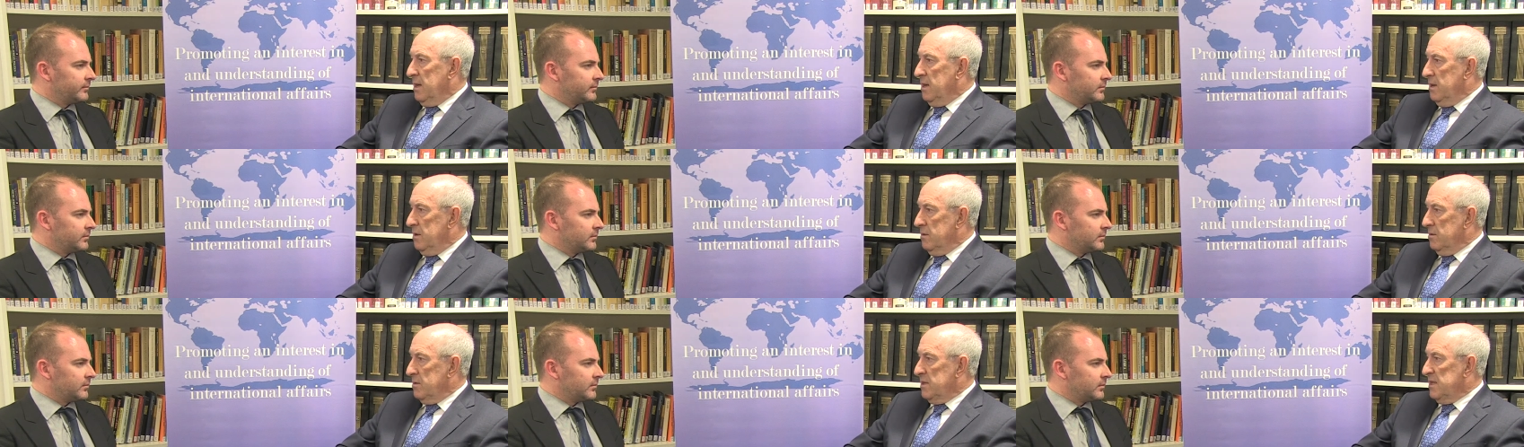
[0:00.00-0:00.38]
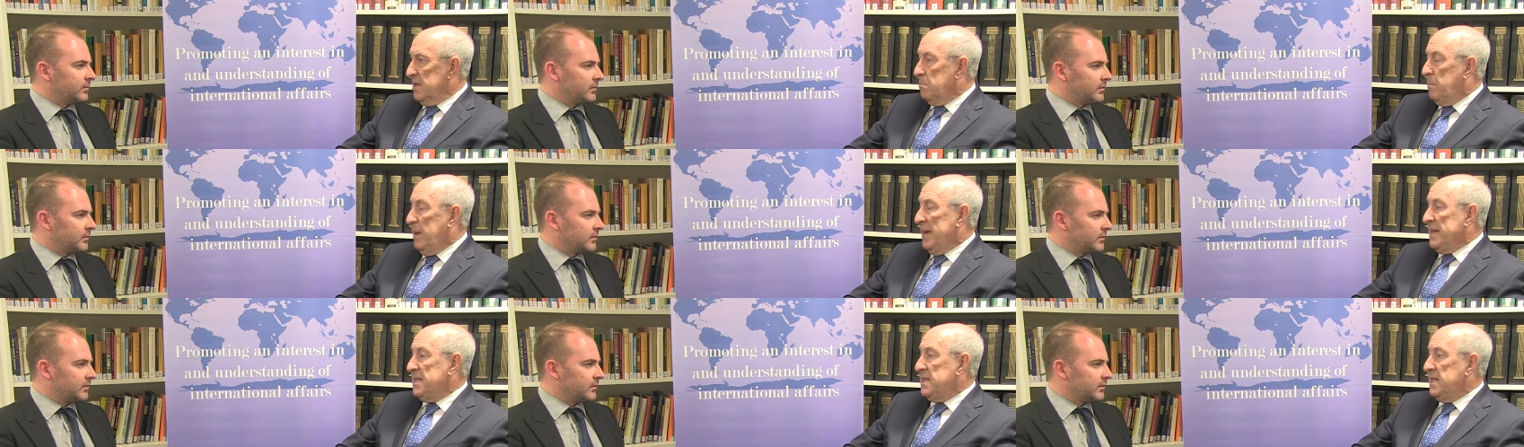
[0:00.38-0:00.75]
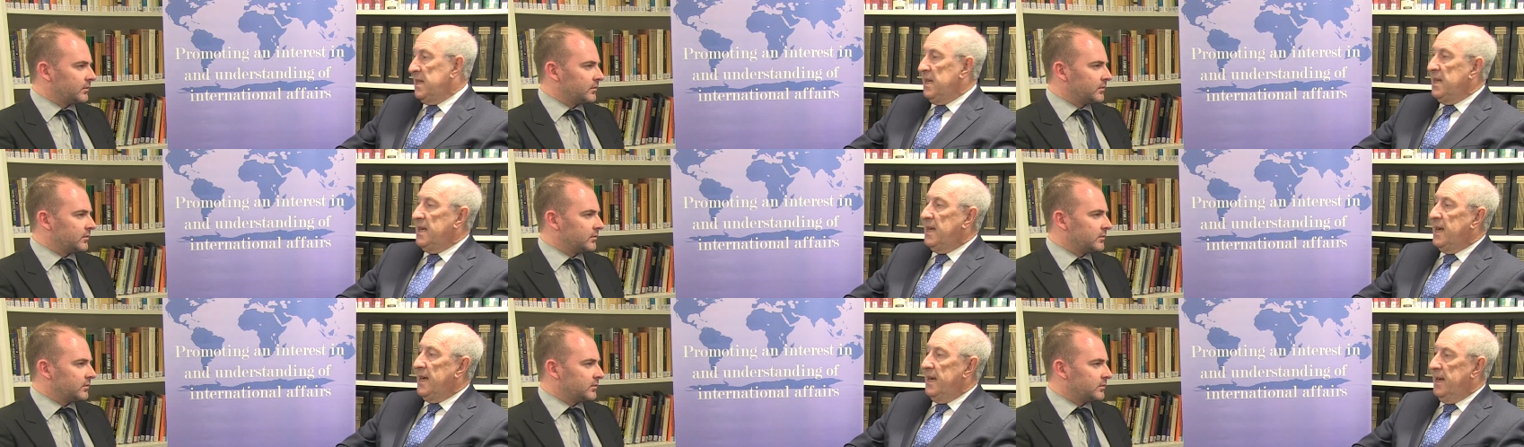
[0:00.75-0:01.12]
Speaker 1: goals as best
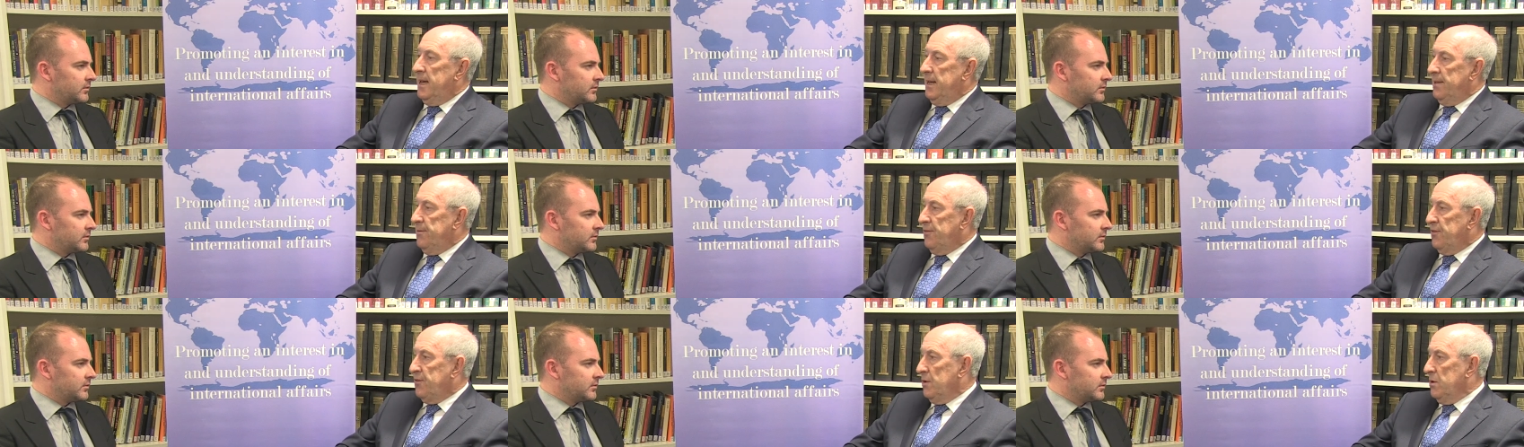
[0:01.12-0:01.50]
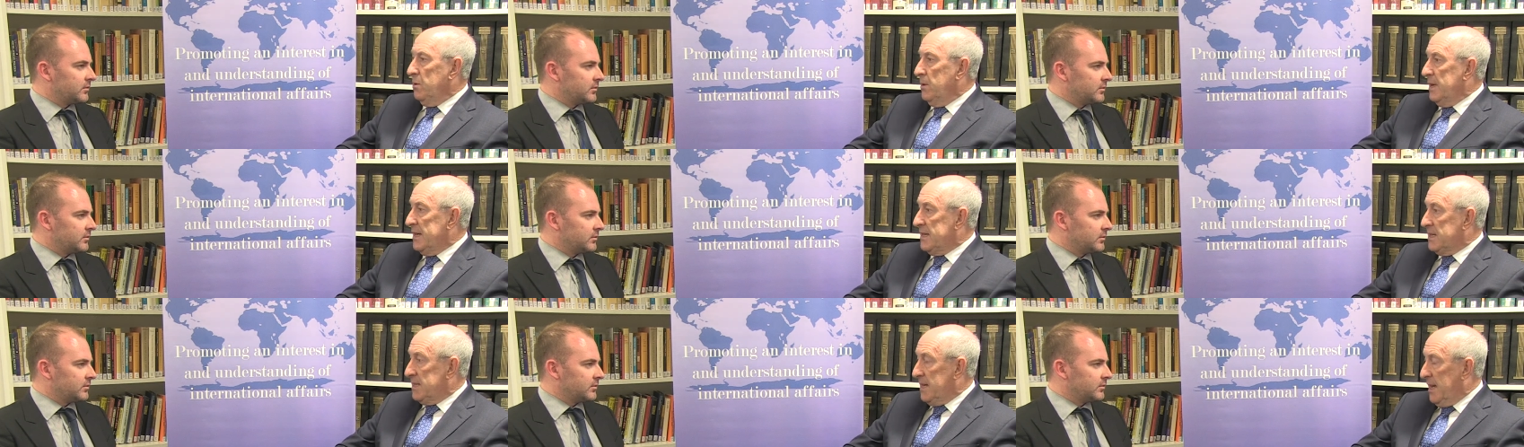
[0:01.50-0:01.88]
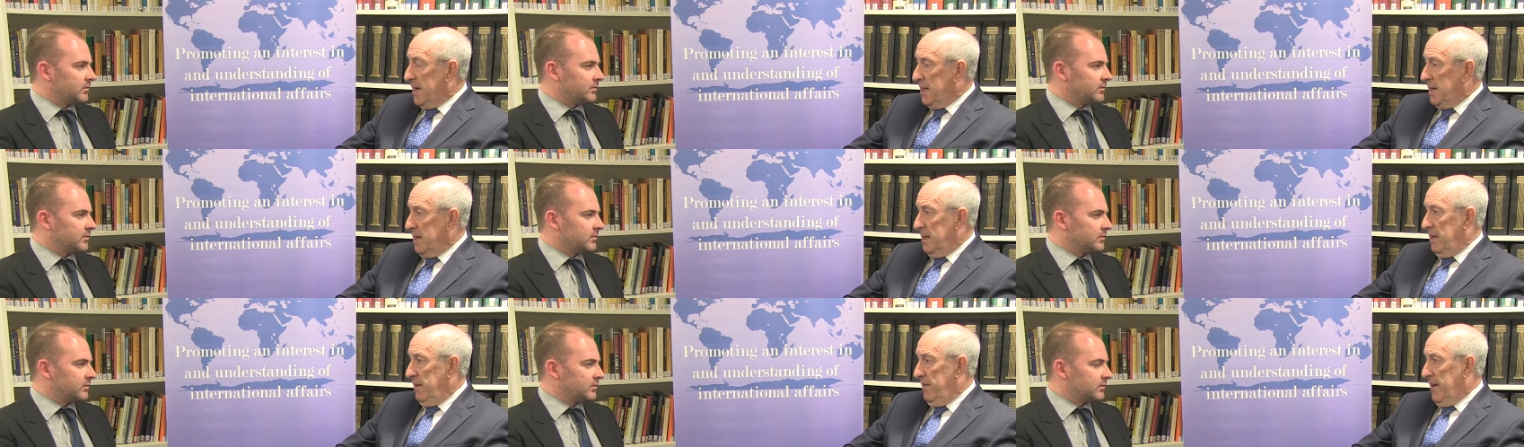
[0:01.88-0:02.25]
he can through
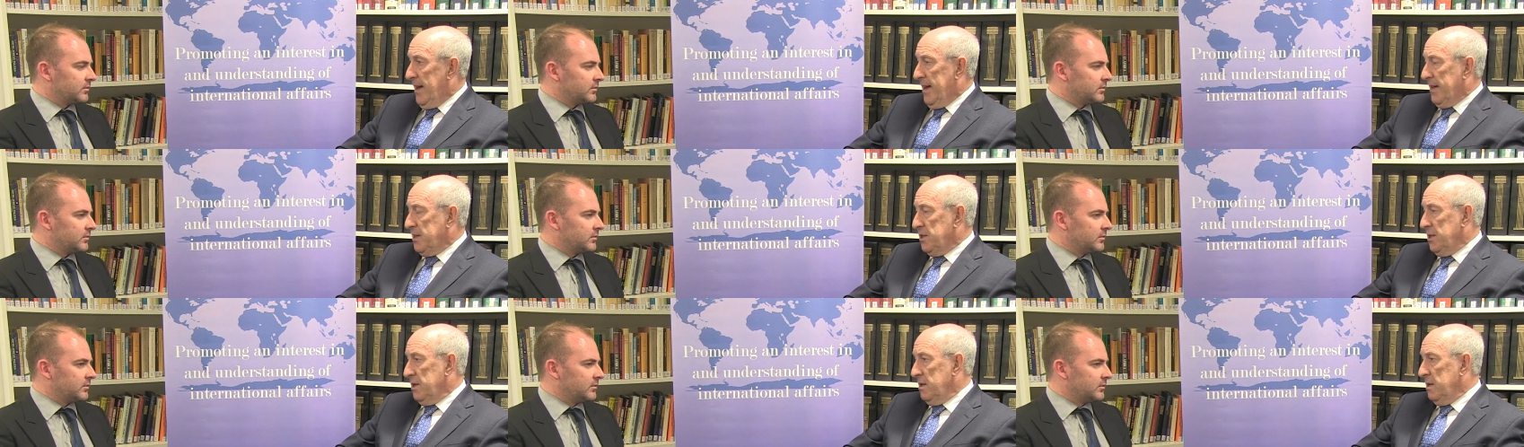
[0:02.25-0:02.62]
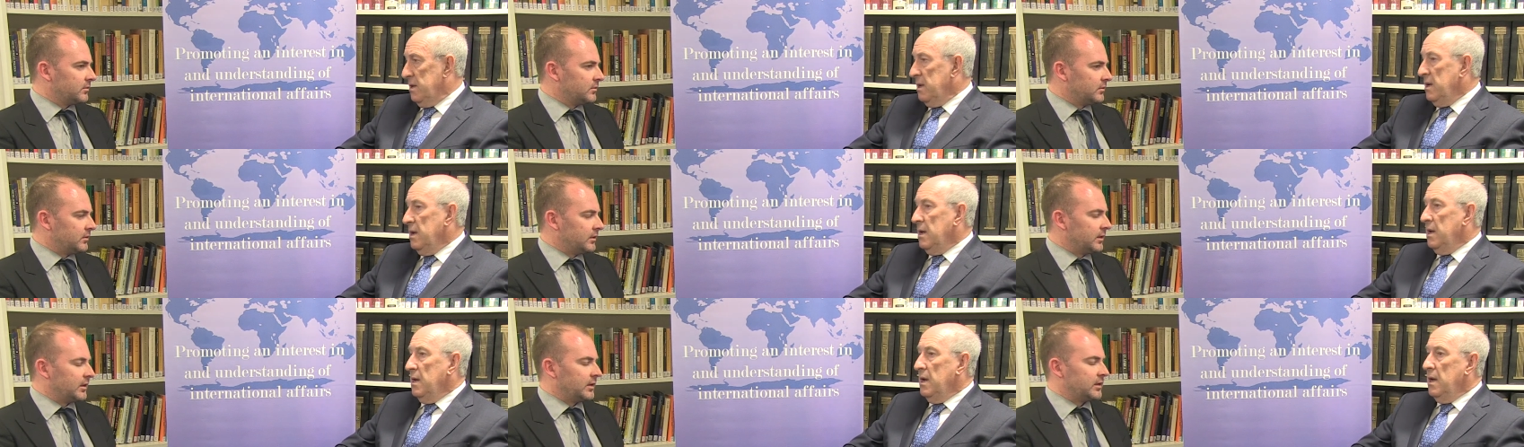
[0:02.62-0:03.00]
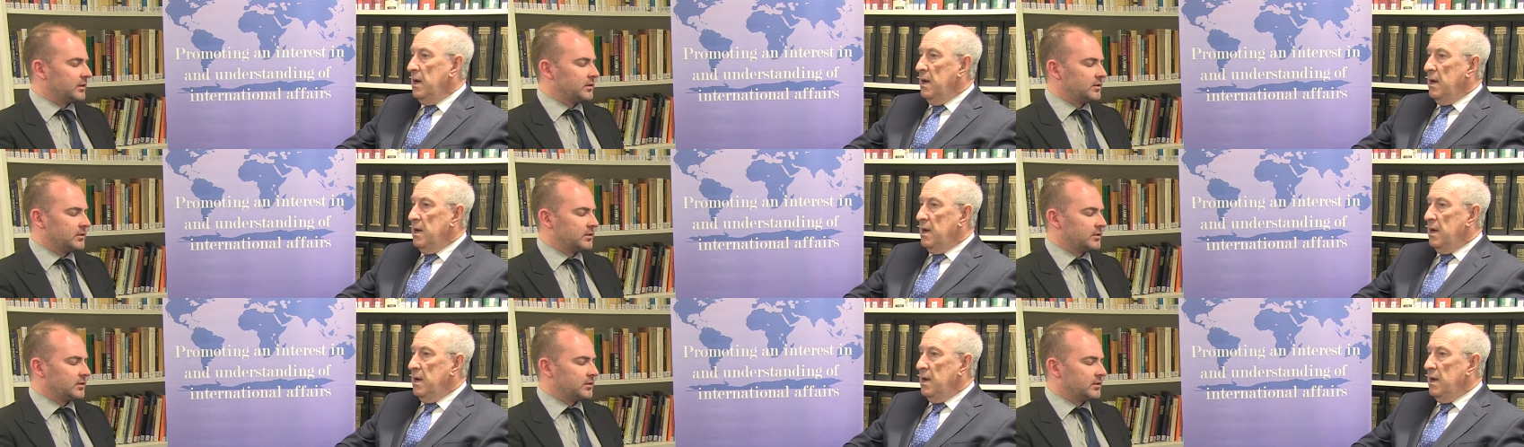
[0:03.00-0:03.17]
executive action. Yeah.